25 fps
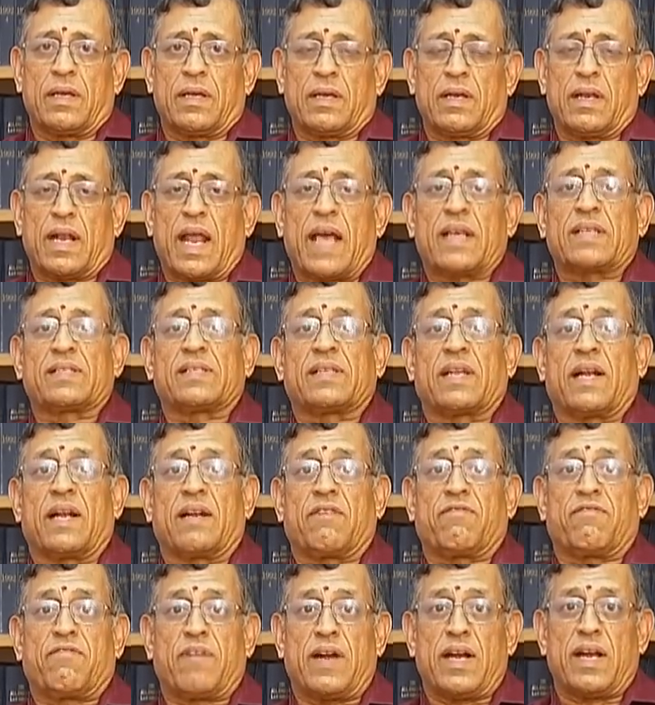
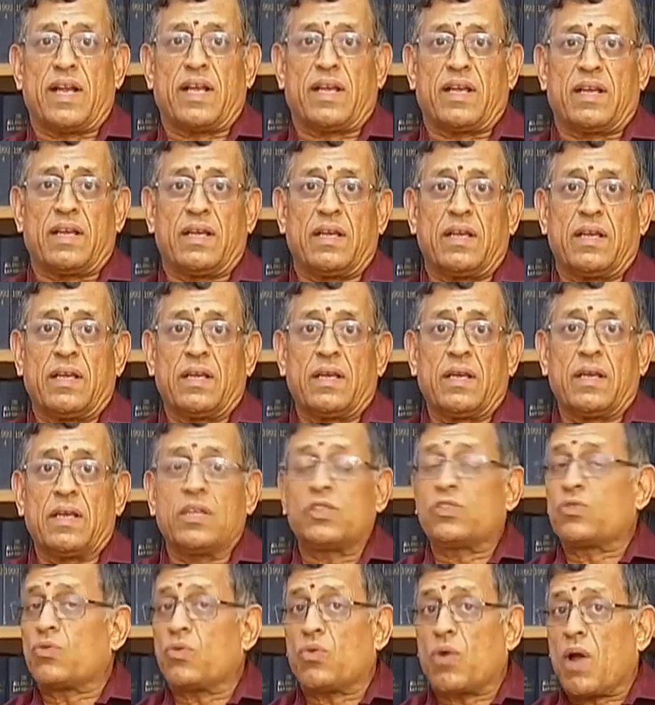Naxalite funding
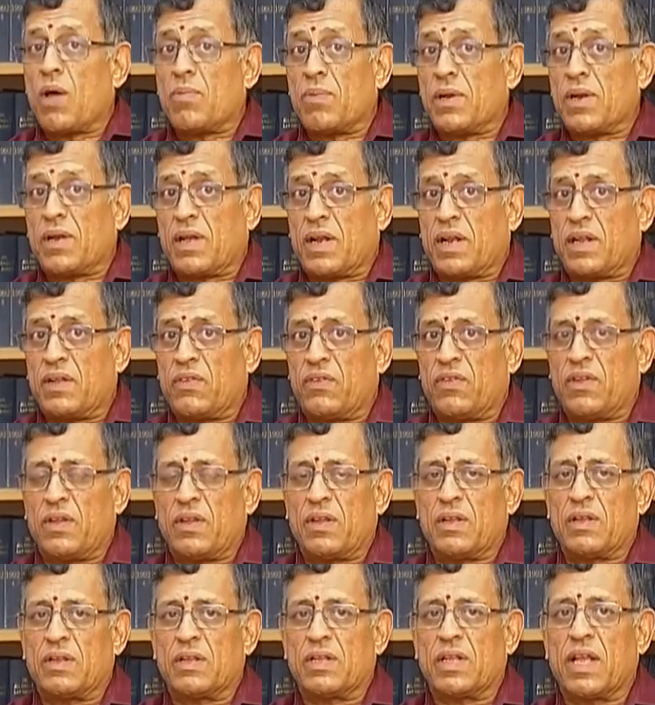is through normal currency.
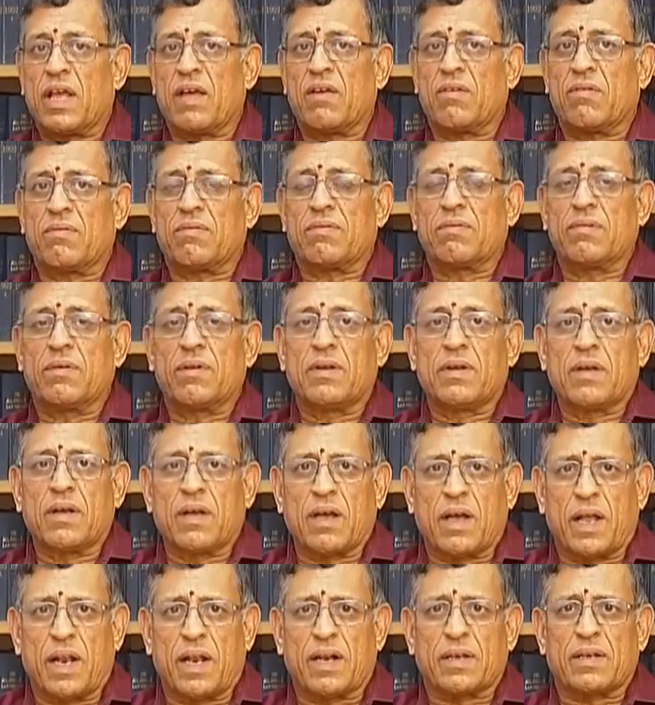They have
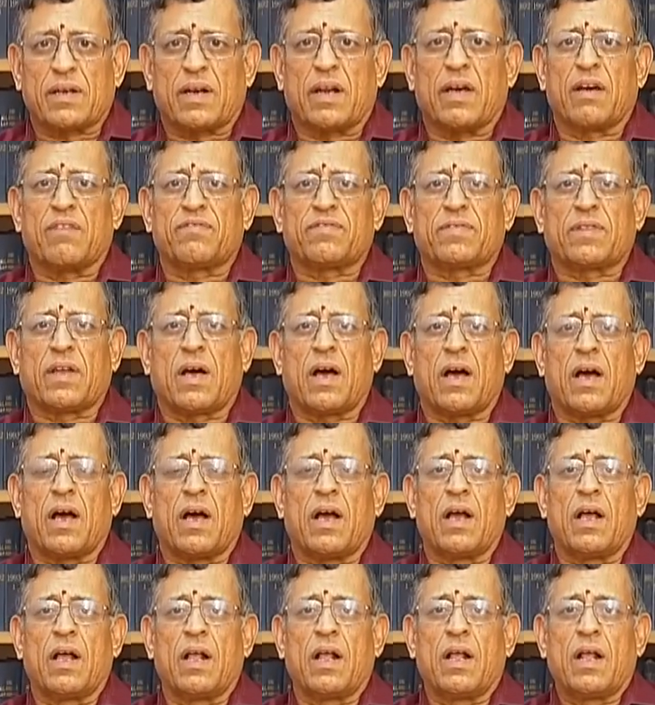collected hafta,
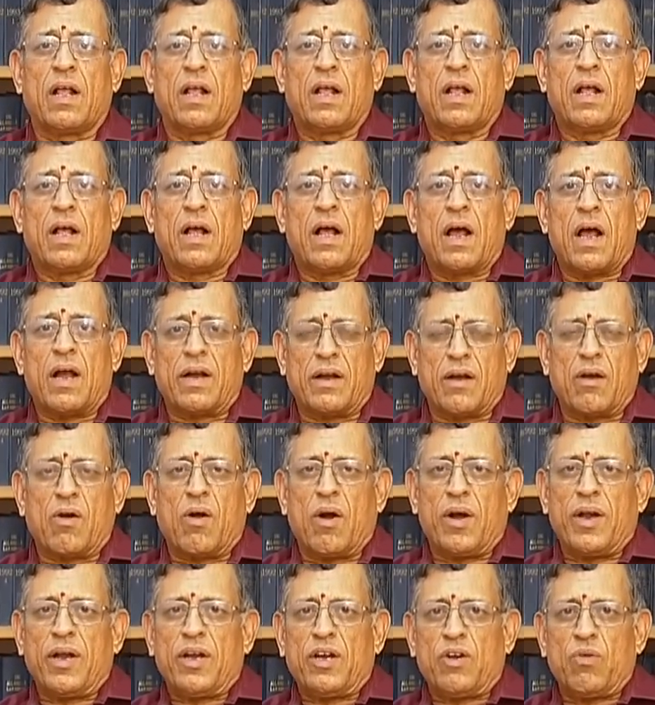and
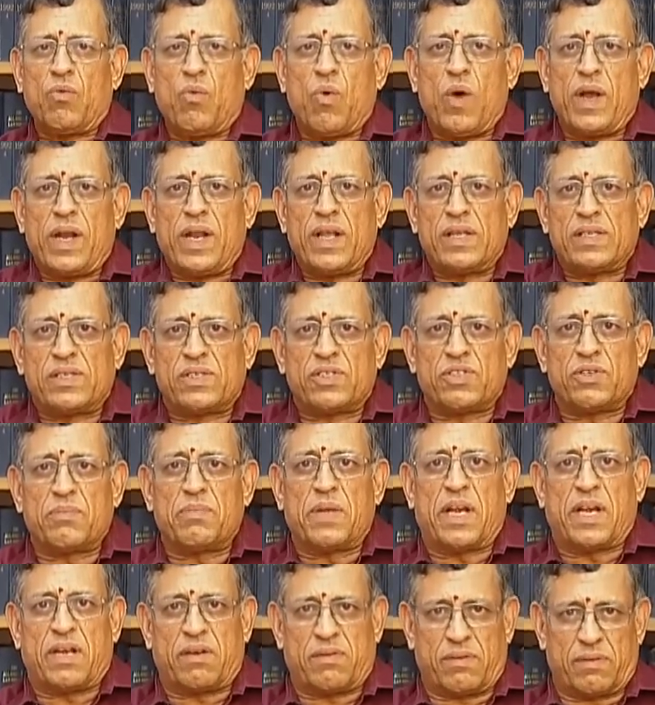according to one
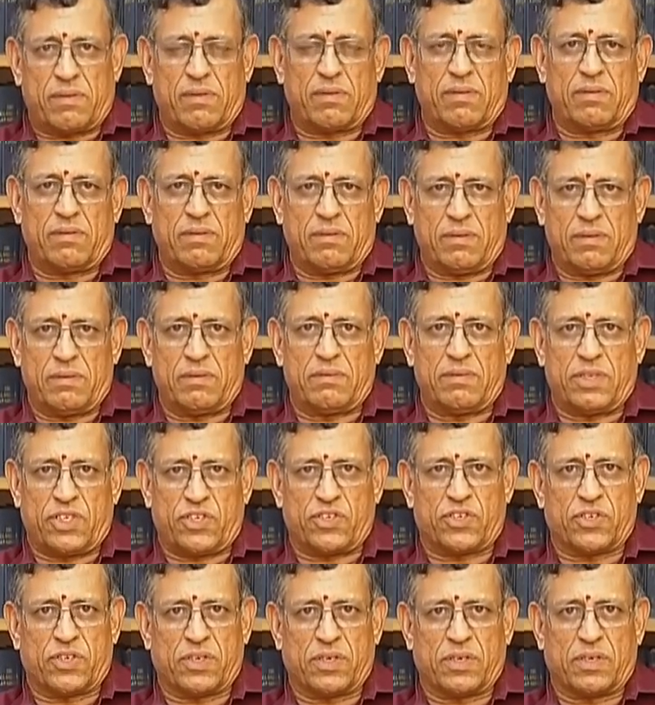estimate
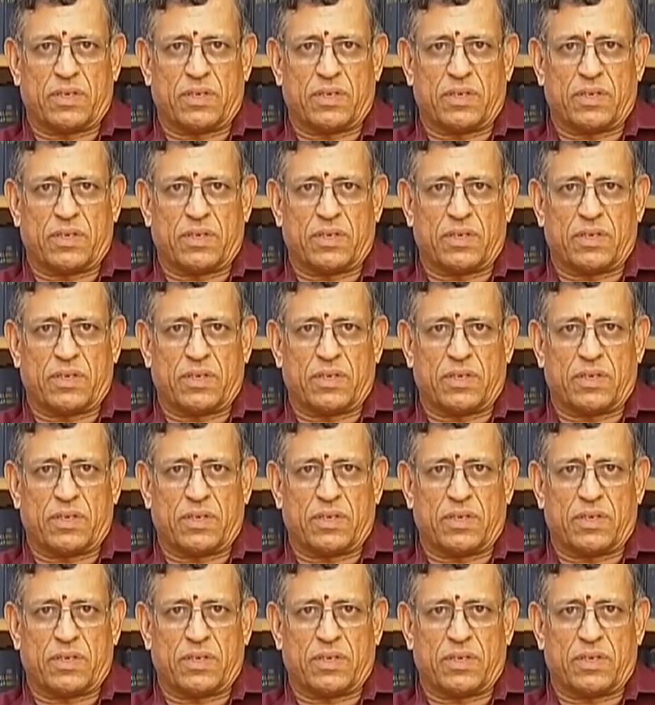which